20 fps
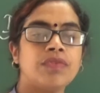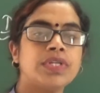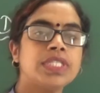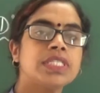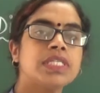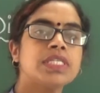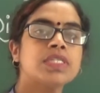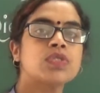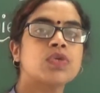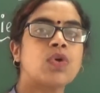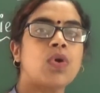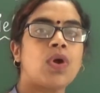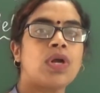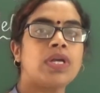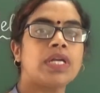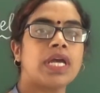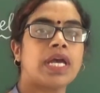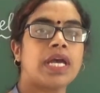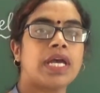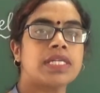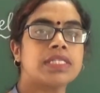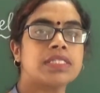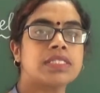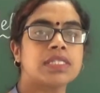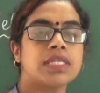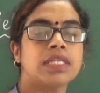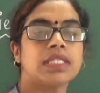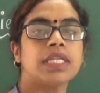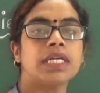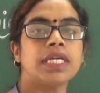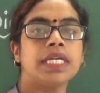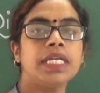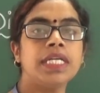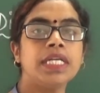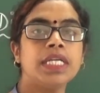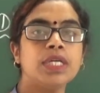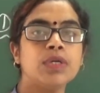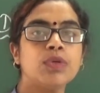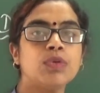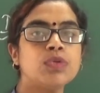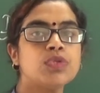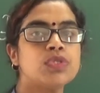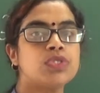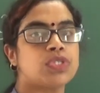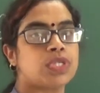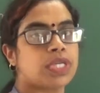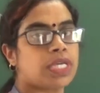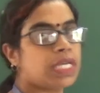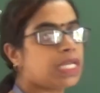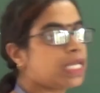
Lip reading: which is called as the induced